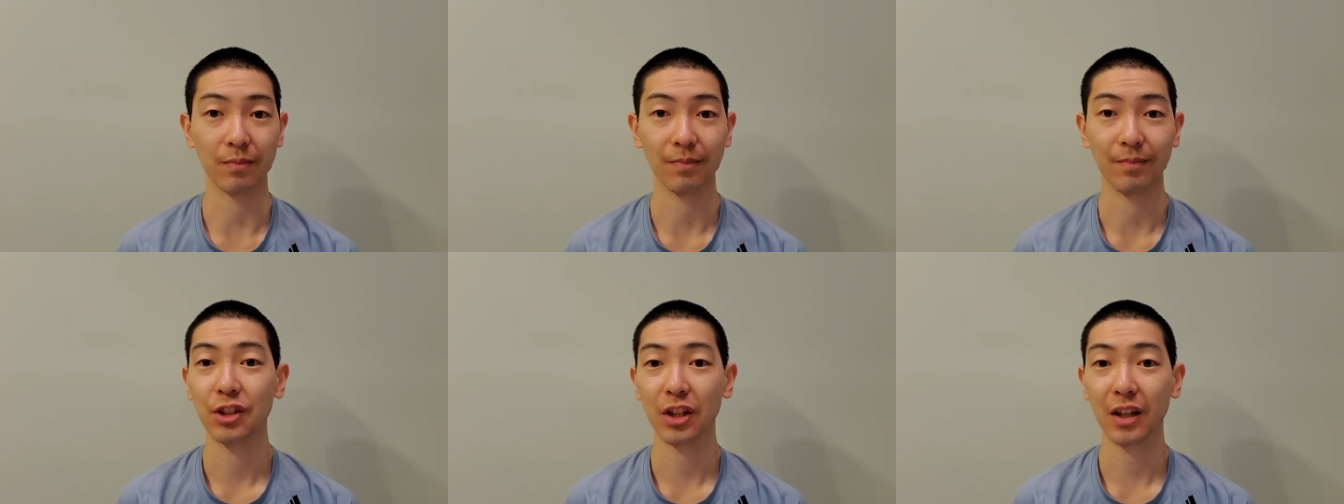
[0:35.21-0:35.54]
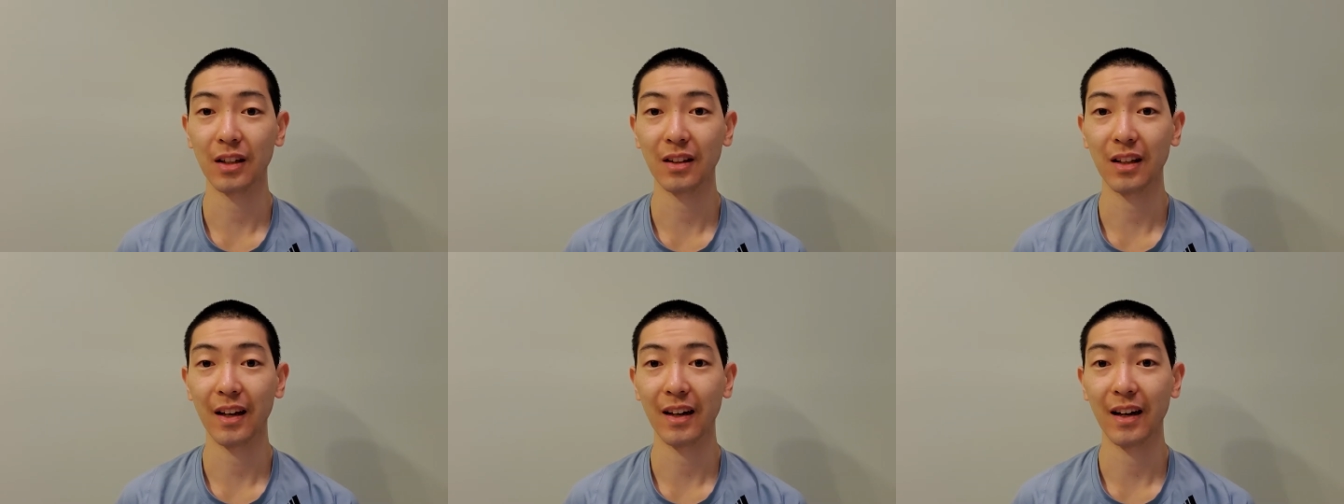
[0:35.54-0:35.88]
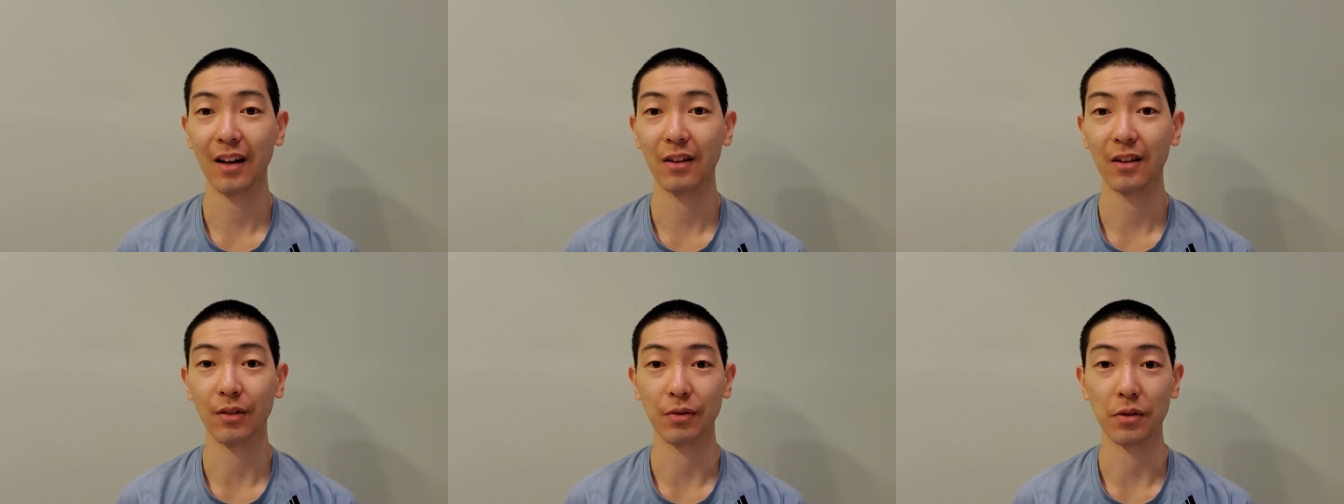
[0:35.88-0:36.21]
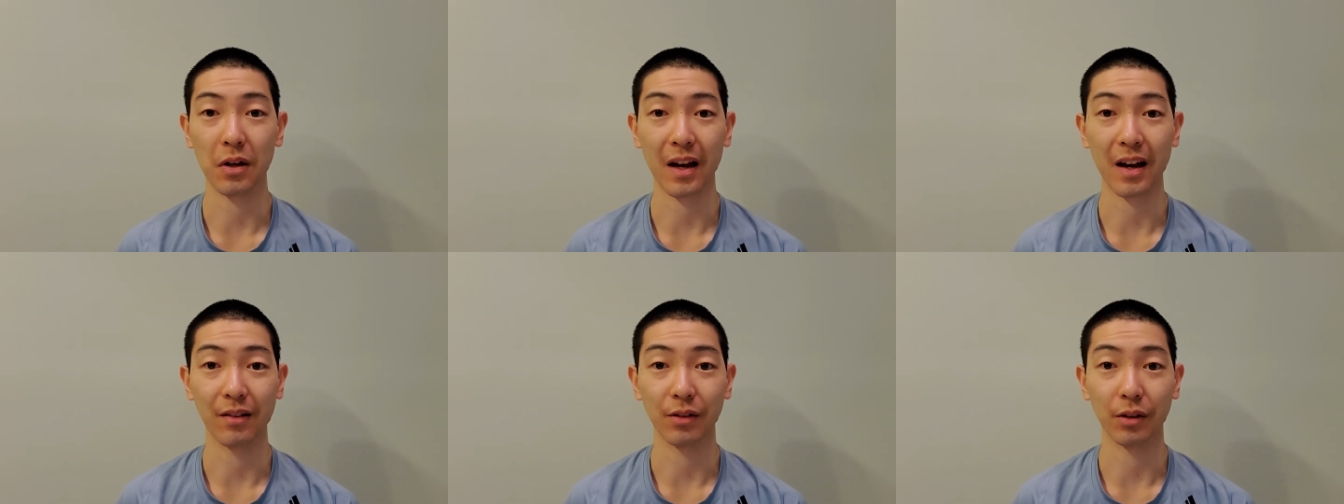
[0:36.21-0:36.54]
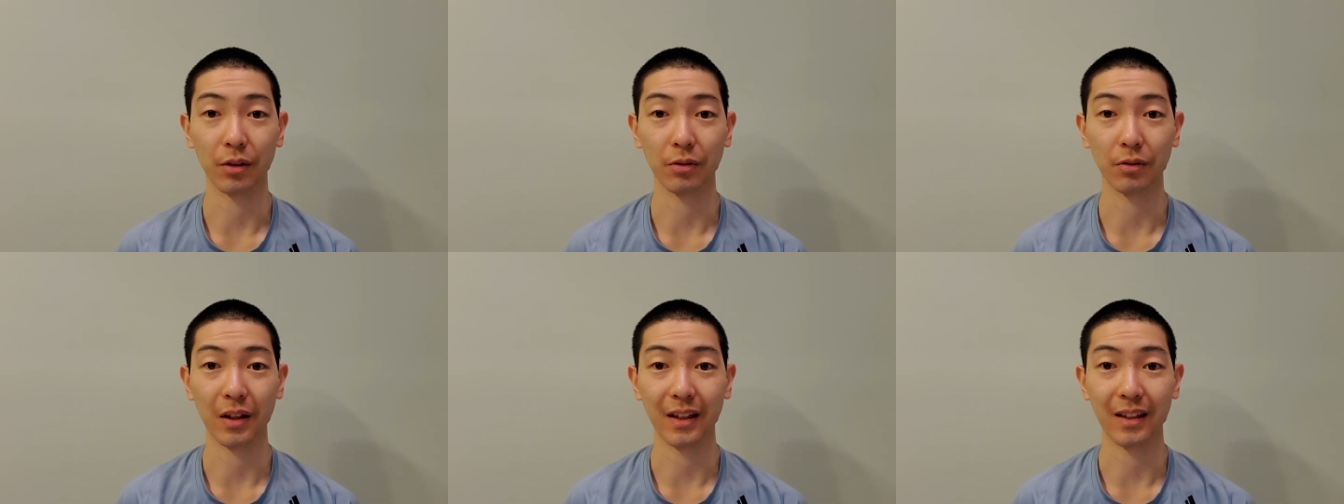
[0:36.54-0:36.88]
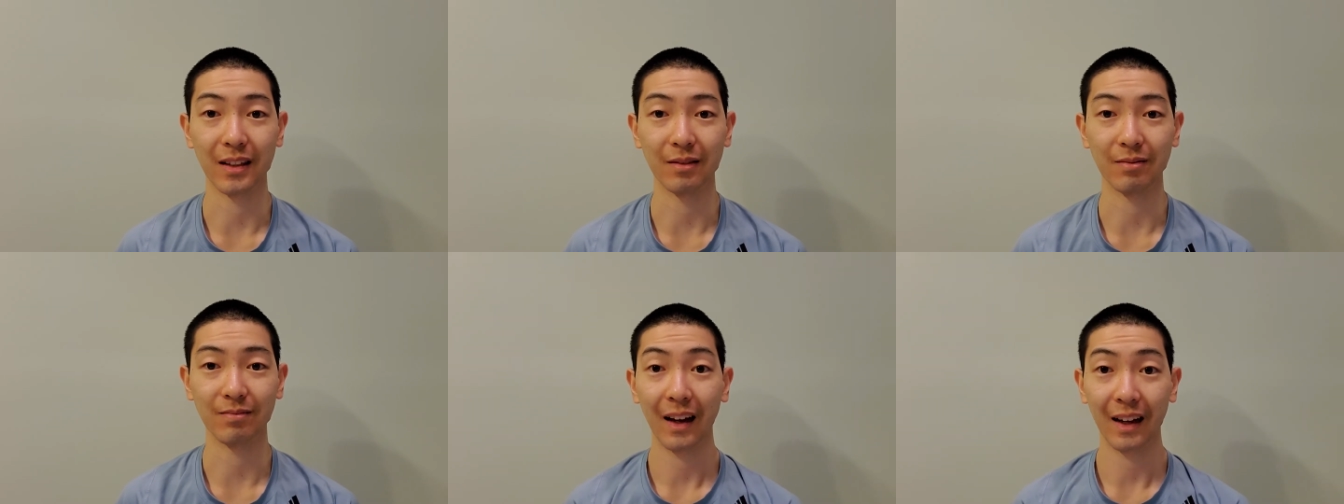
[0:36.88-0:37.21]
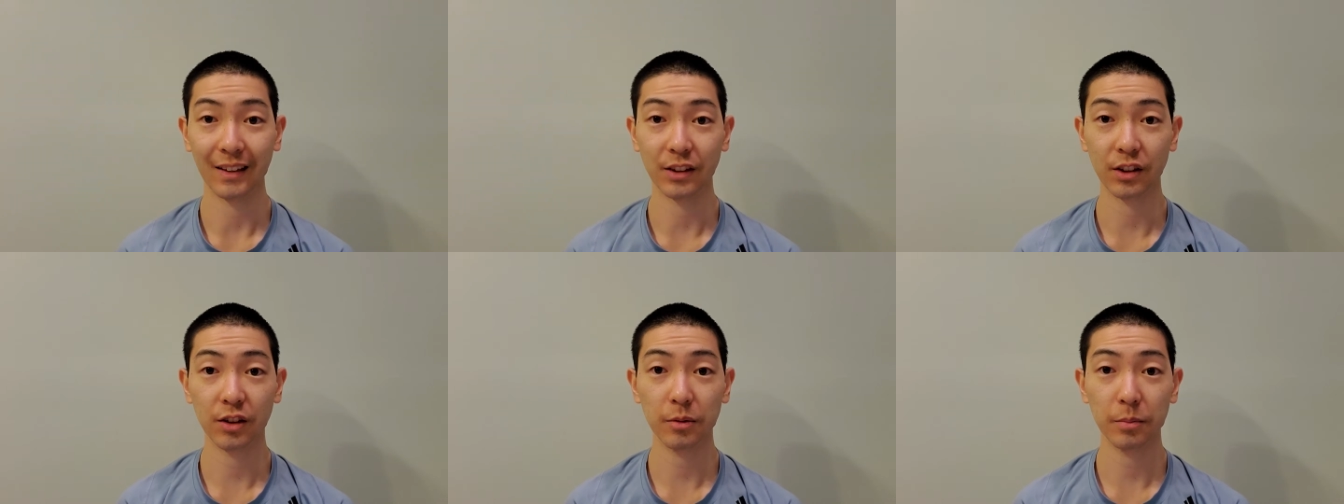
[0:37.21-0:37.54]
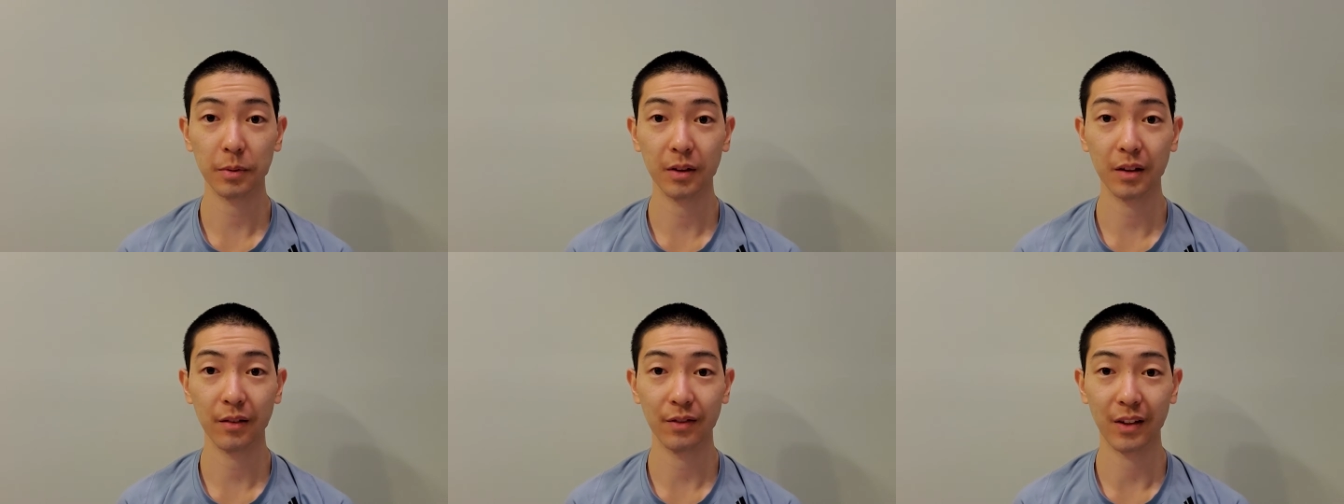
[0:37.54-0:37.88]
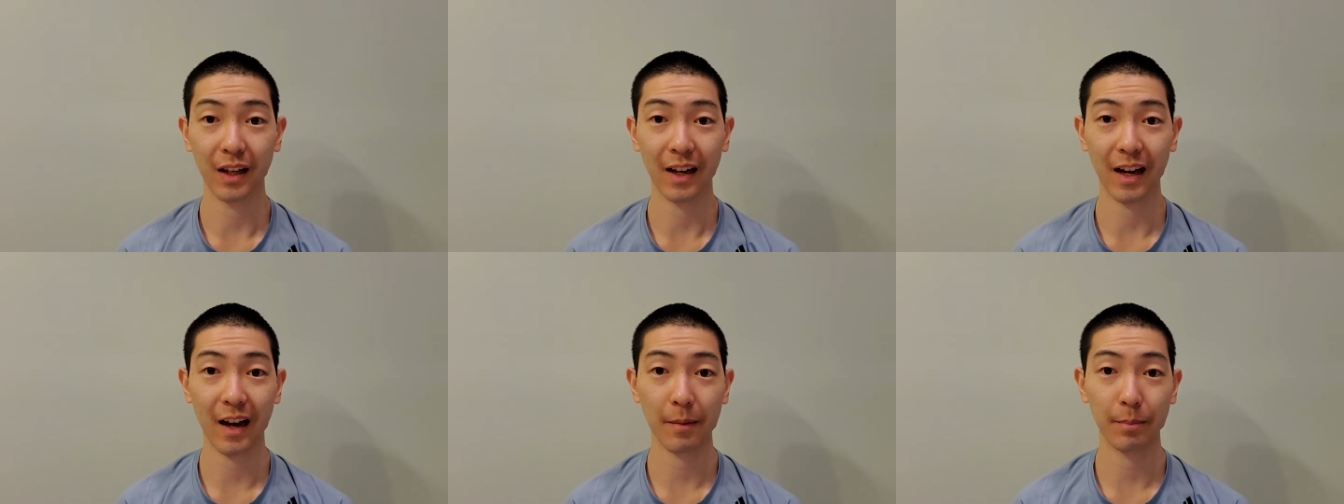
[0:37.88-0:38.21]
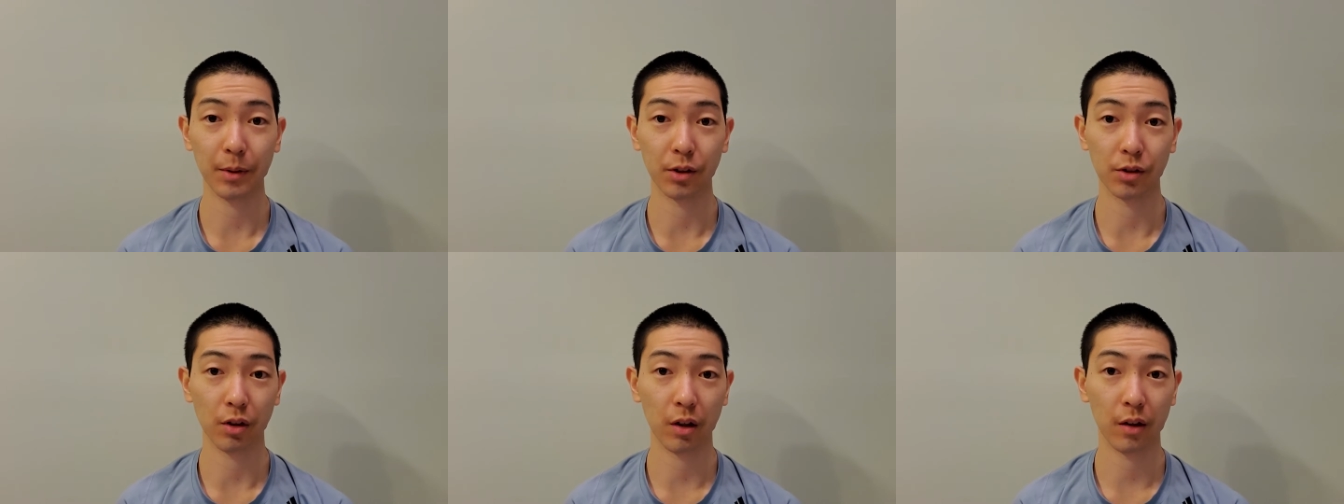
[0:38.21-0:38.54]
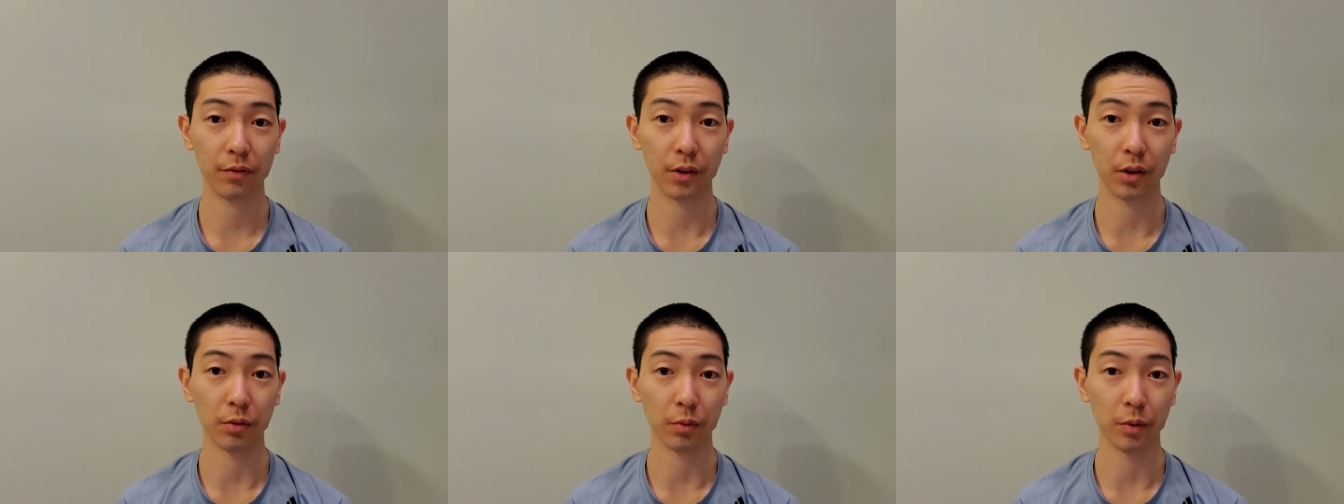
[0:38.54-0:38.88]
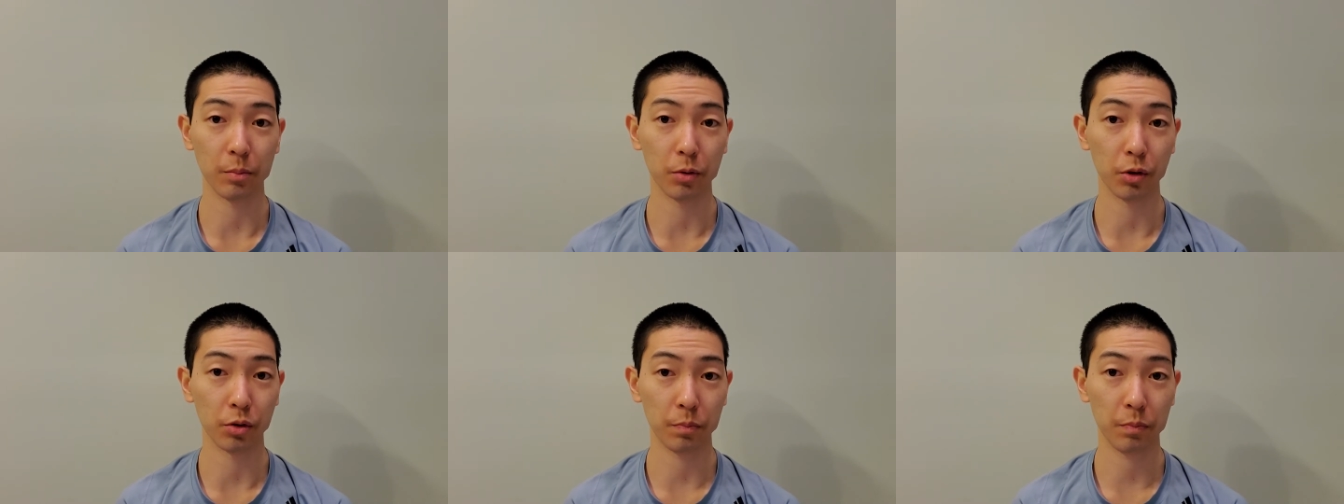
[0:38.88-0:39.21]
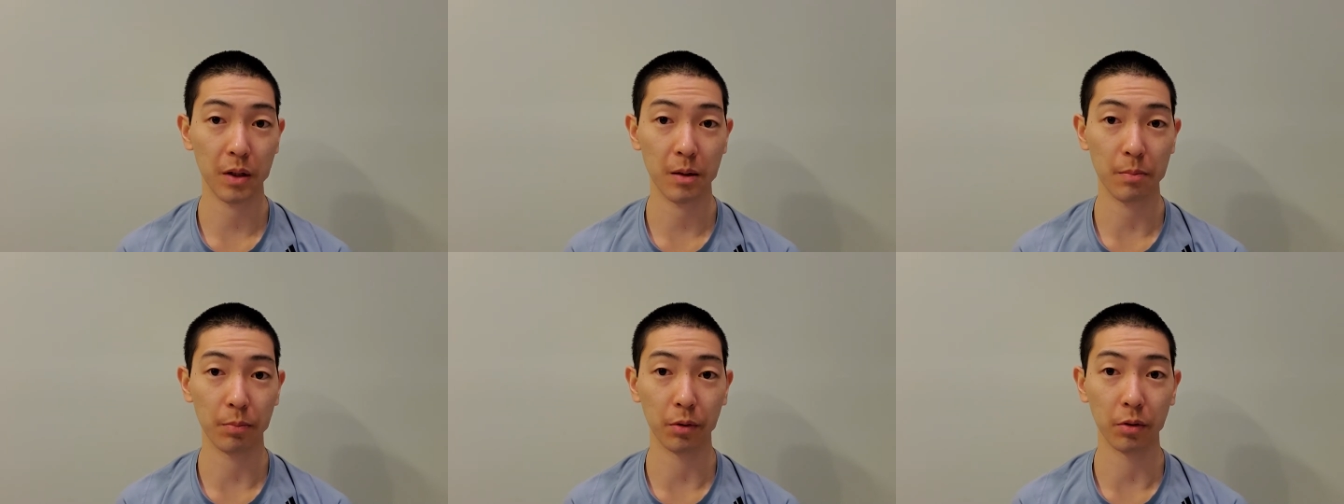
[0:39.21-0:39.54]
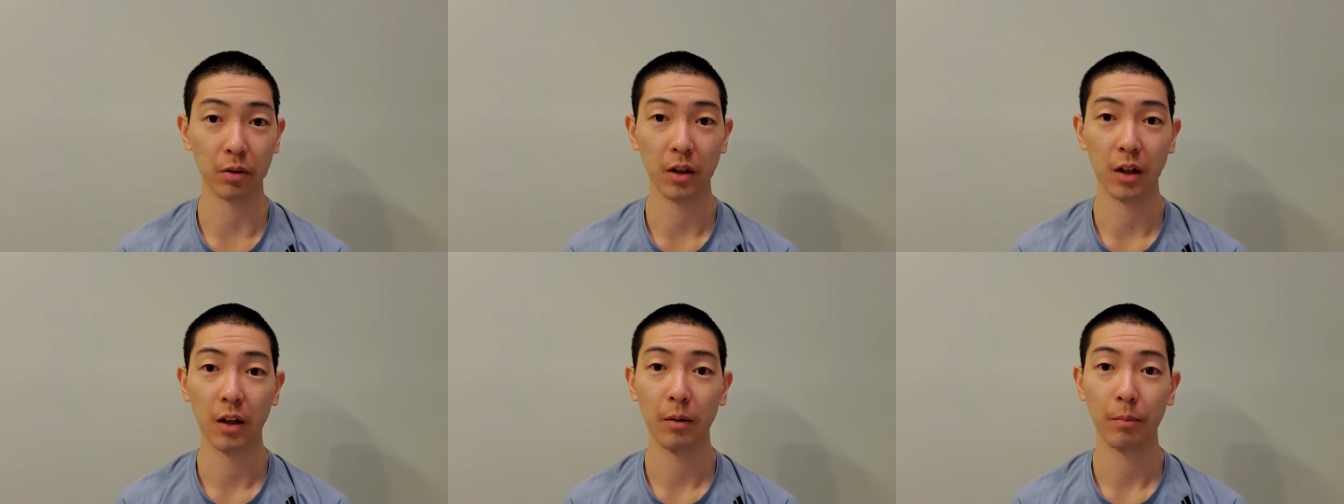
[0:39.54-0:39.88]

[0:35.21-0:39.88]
Check that out if you haven't already. I still believe that happens often with most people,